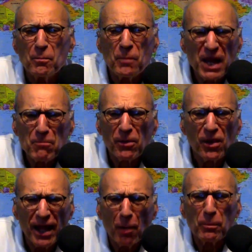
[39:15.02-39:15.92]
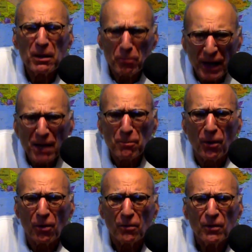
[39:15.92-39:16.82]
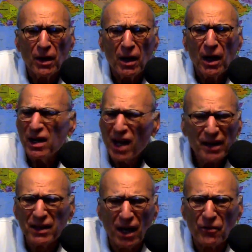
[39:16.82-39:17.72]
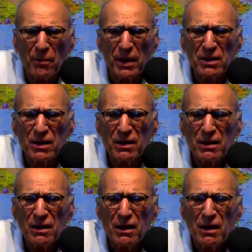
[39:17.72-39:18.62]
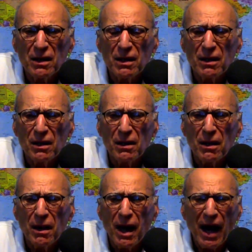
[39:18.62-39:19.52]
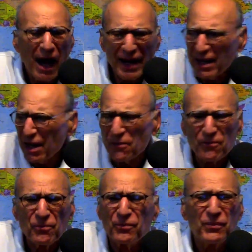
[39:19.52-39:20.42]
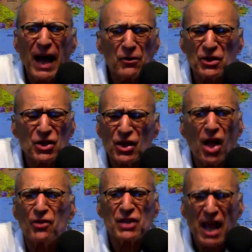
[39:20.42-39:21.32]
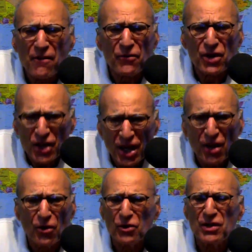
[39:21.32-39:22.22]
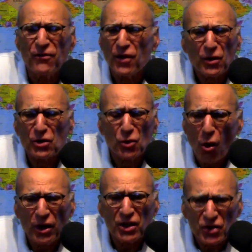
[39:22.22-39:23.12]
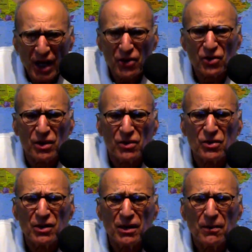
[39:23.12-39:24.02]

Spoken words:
People helping people, not government. I give thousands of dollars every year to various organizations.